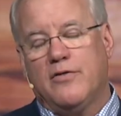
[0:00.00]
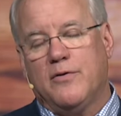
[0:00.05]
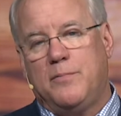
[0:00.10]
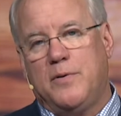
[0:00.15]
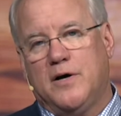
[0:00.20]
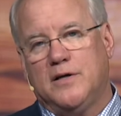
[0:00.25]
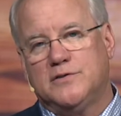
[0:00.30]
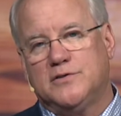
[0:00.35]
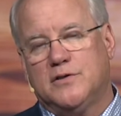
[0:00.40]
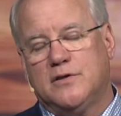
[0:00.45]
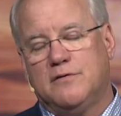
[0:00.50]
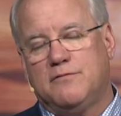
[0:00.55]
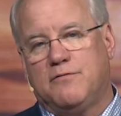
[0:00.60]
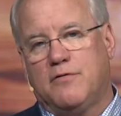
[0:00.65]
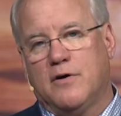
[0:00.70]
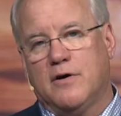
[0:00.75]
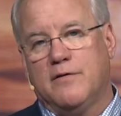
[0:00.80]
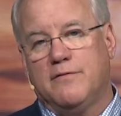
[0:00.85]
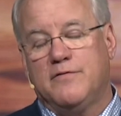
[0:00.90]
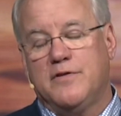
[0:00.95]
the puzzle in
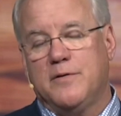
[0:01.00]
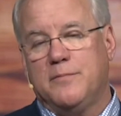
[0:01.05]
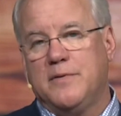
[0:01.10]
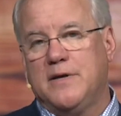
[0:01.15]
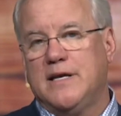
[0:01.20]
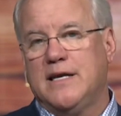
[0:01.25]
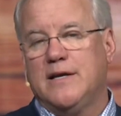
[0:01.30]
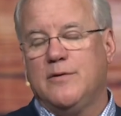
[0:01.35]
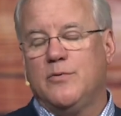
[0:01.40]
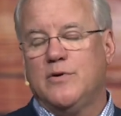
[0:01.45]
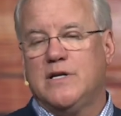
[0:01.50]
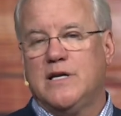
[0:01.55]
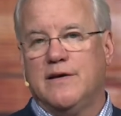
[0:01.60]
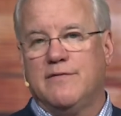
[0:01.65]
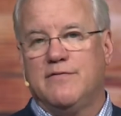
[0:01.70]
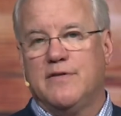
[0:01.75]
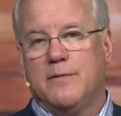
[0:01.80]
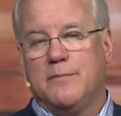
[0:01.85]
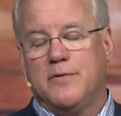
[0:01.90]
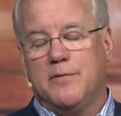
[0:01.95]
front of them and he would
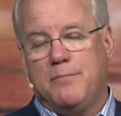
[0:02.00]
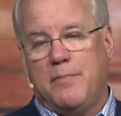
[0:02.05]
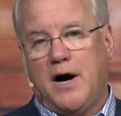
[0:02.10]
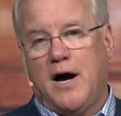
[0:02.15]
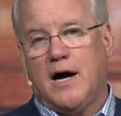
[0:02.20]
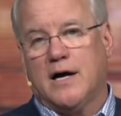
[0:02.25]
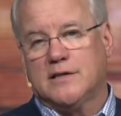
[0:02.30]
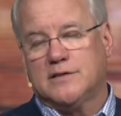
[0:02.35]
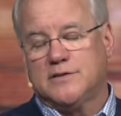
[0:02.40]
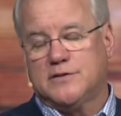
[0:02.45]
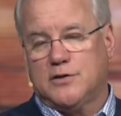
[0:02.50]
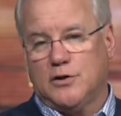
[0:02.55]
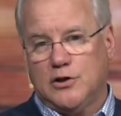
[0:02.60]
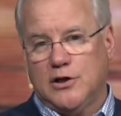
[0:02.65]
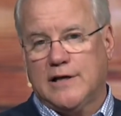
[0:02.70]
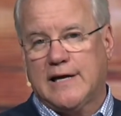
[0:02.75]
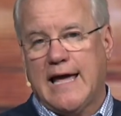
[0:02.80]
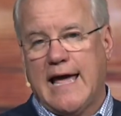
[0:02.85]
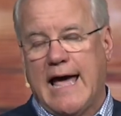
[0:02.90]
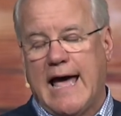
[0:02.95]
give them the box to
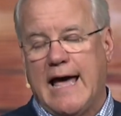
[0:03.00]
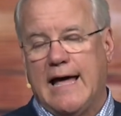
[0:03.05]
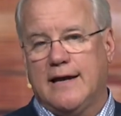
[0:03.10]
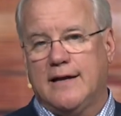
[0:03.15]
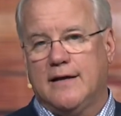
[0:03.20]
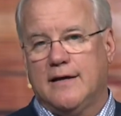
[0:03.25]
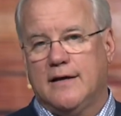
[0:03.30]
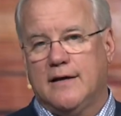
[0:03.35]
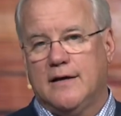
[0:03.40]
look at.